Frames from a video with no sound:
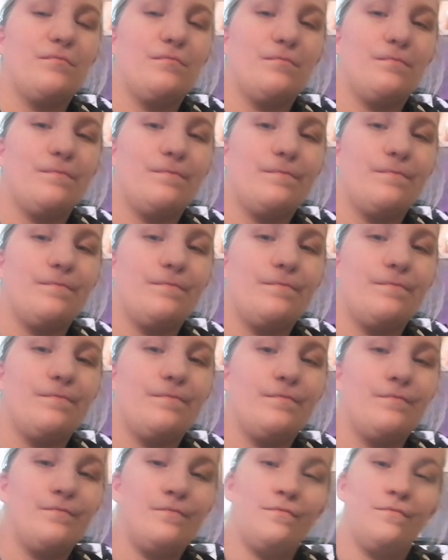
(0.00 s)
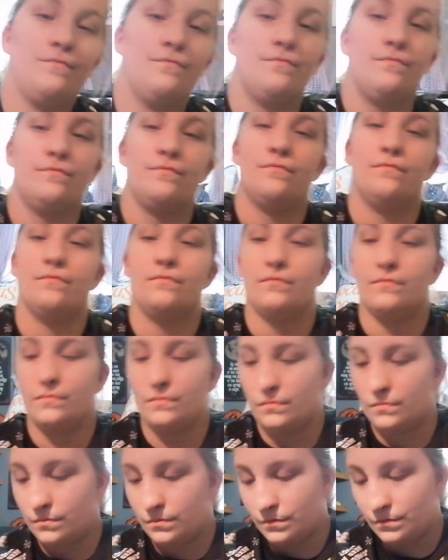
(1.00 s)

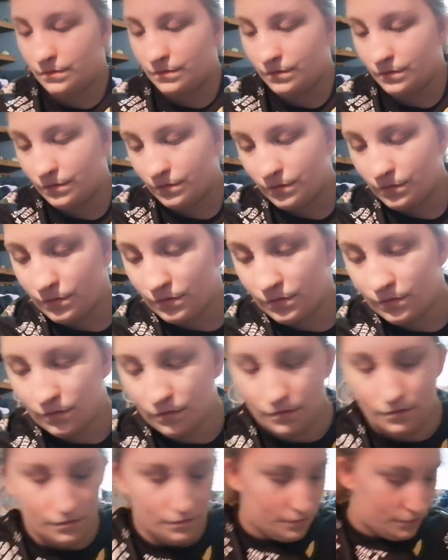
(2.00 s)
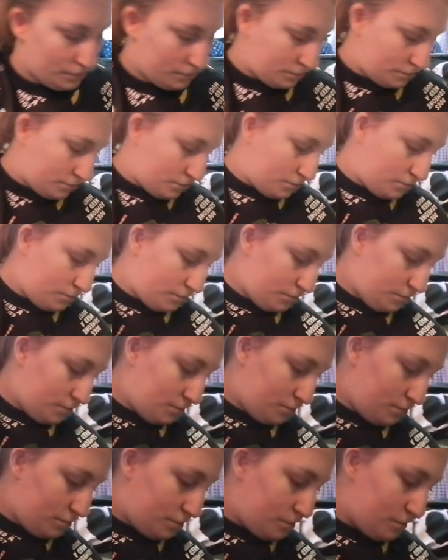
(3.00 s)

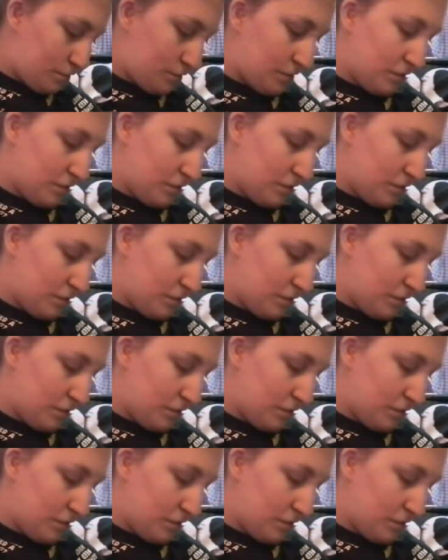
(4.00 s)
(no one is talking)